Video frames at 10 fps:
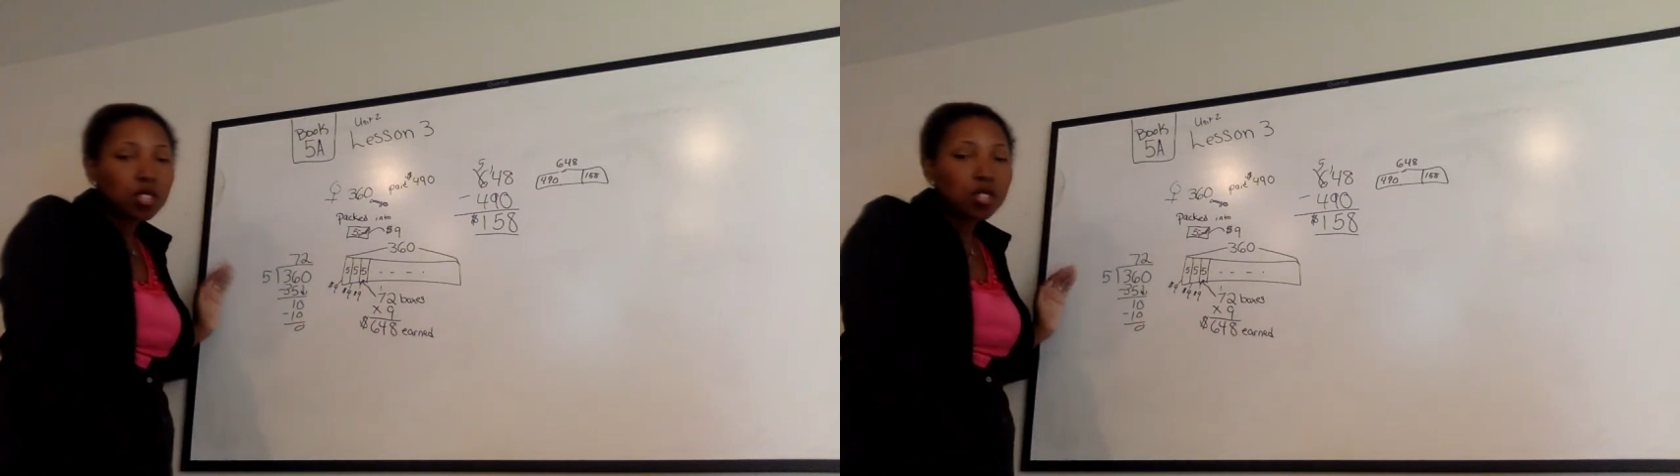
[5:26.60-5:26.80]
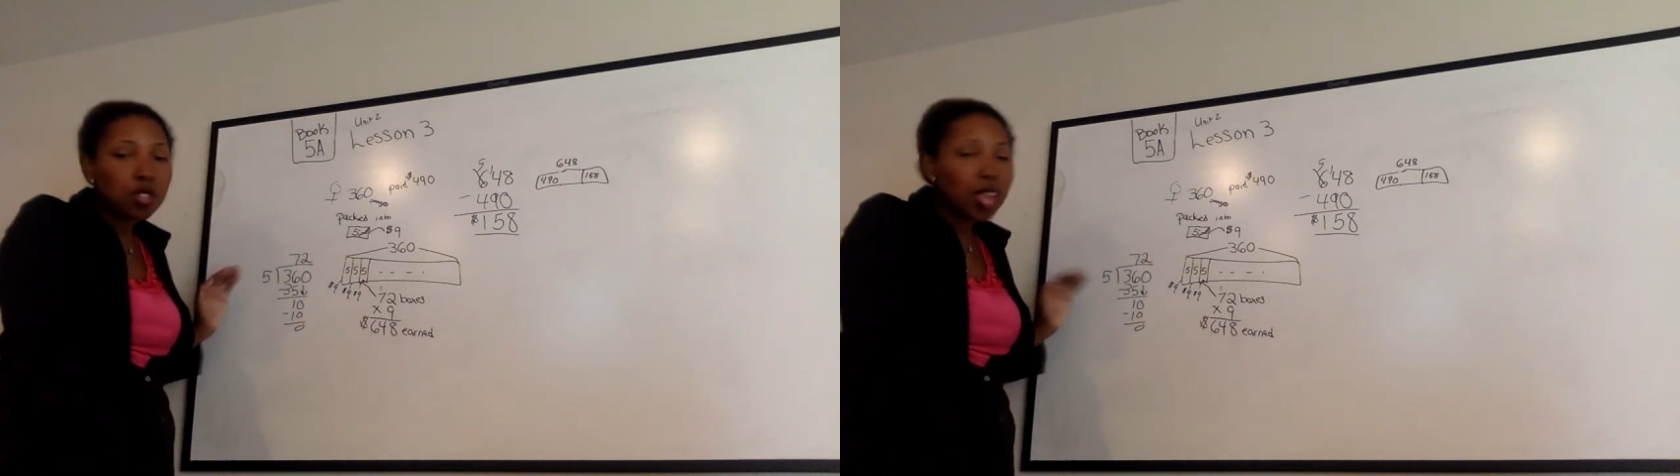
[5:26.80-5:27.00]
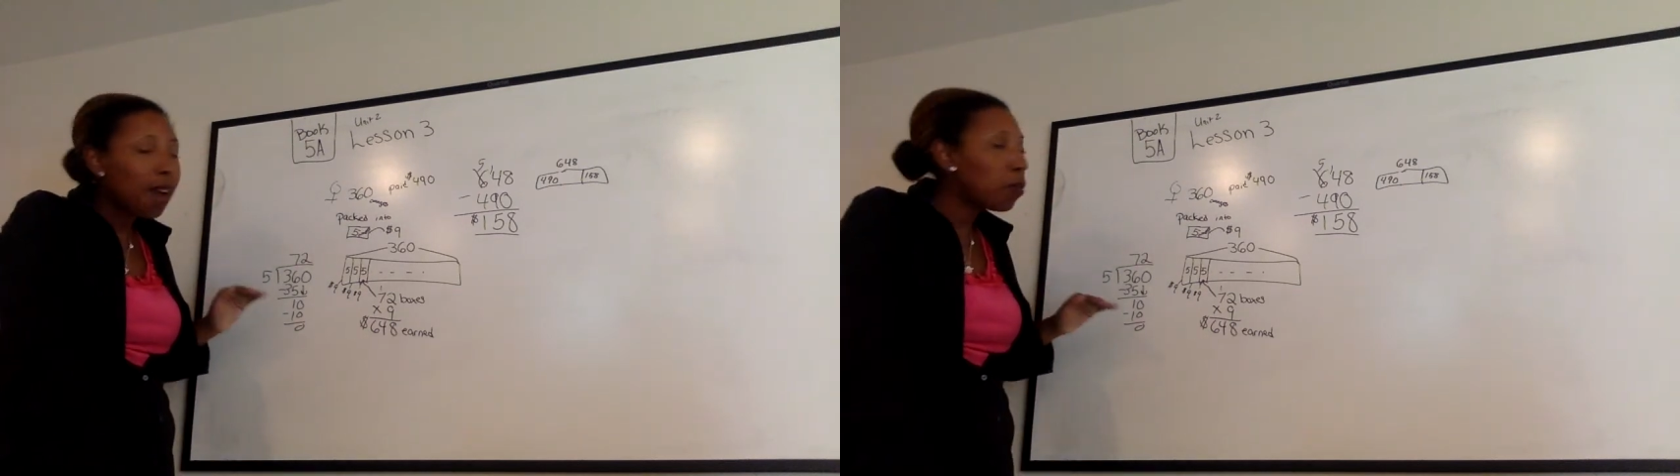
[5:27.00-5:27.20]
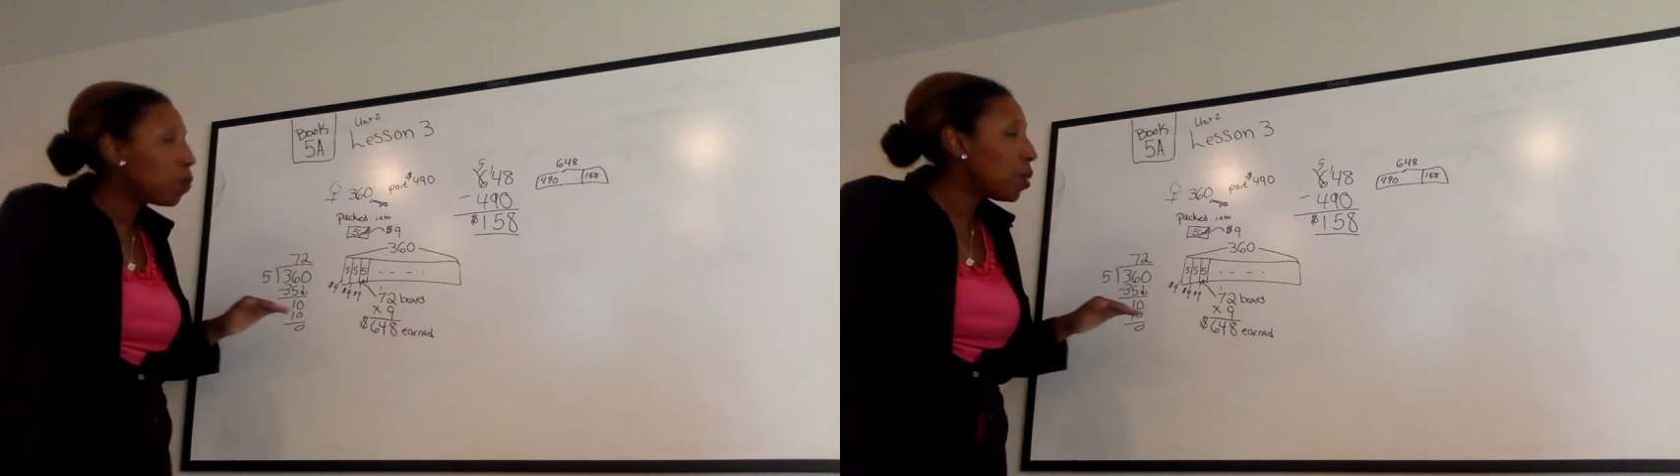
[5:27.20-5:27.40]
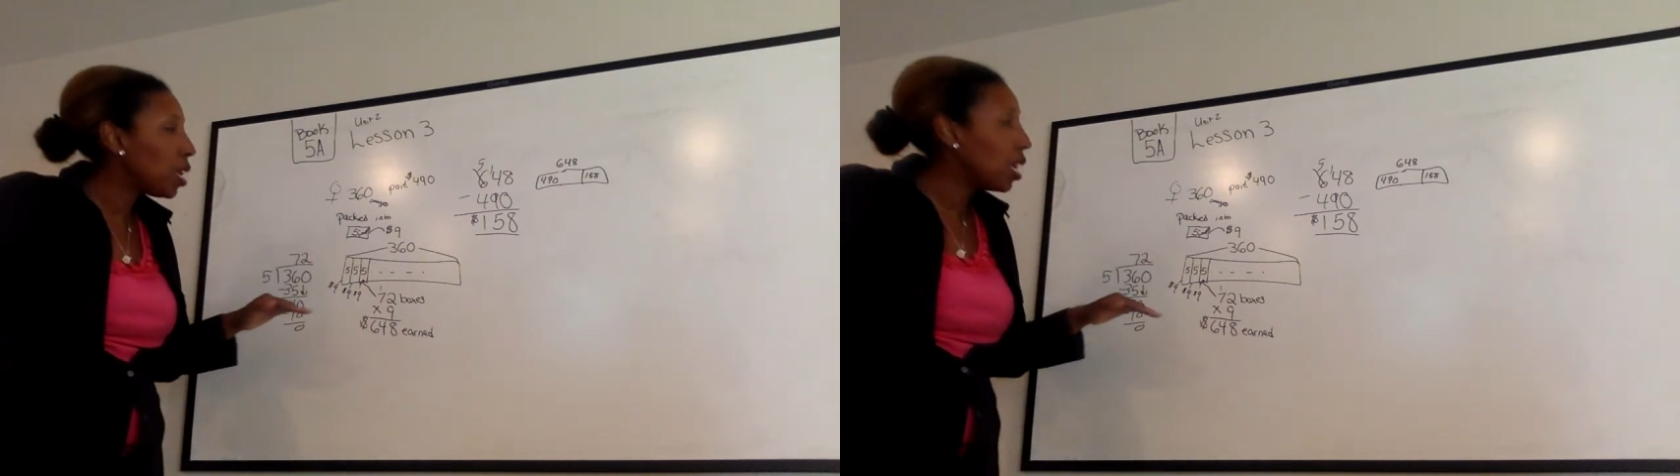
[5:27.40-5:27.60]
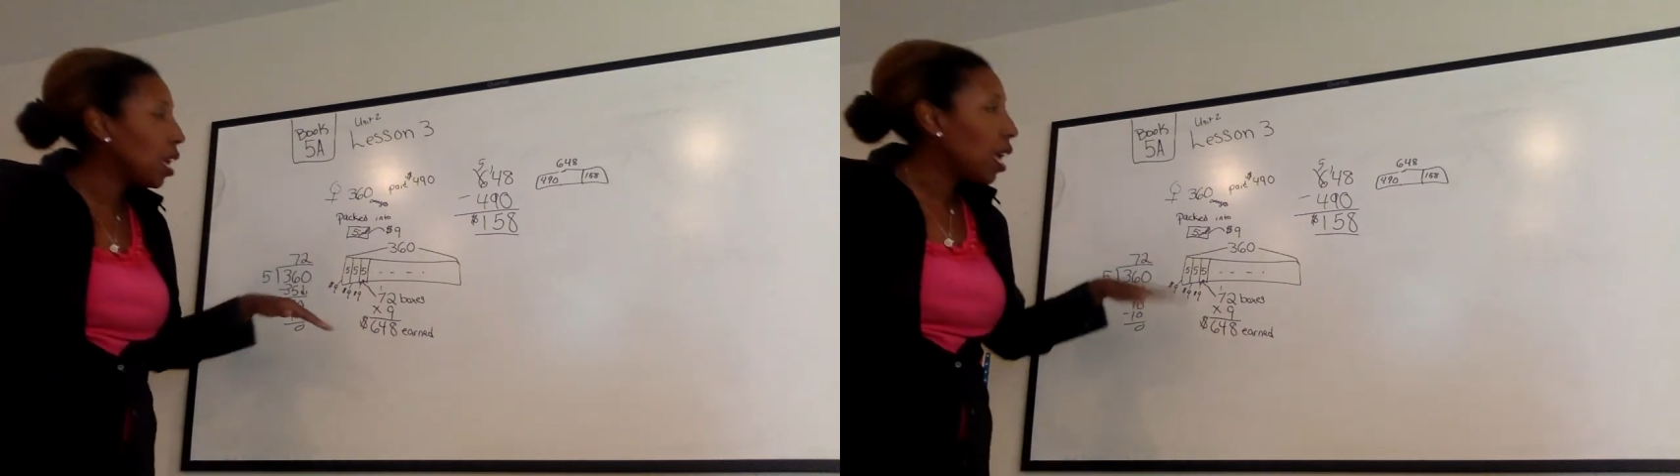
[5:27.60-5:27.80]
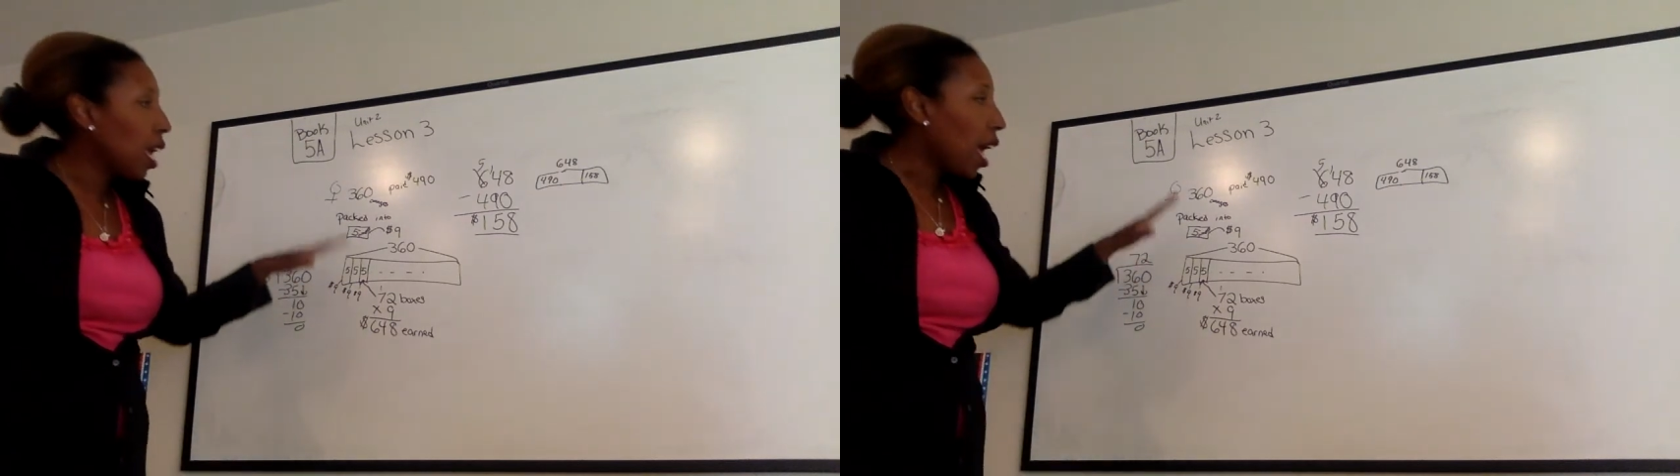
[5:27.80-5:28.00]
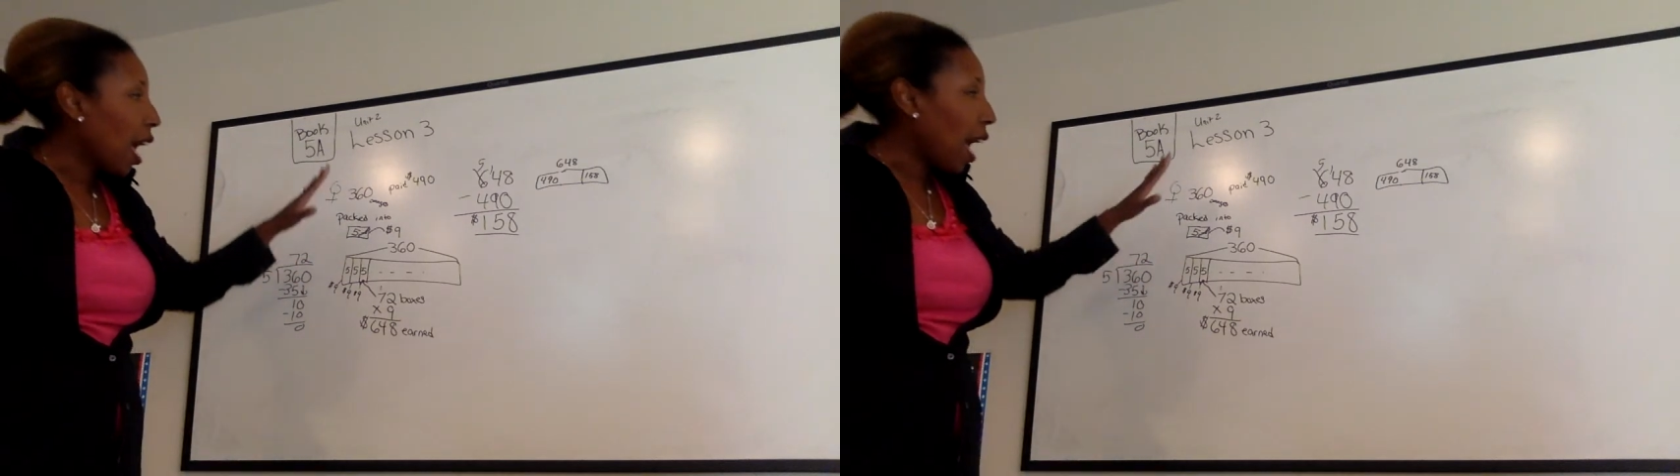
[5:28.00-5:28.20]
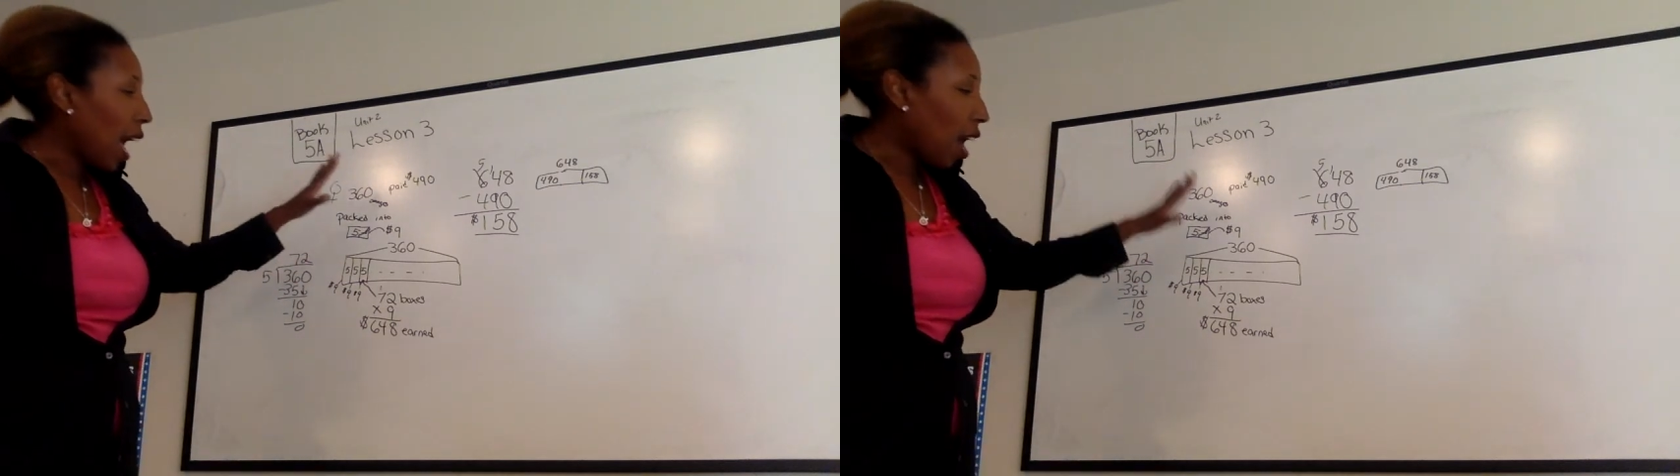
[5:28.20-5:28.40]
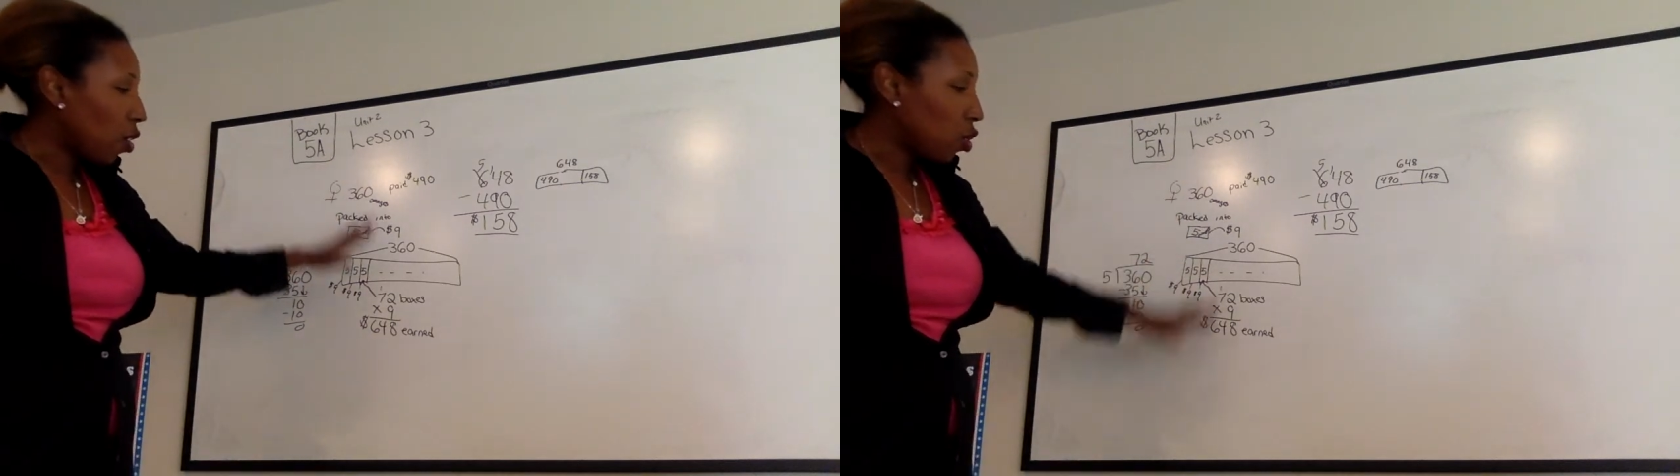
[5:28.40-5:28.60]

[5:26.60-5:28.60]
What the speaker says: So that would be how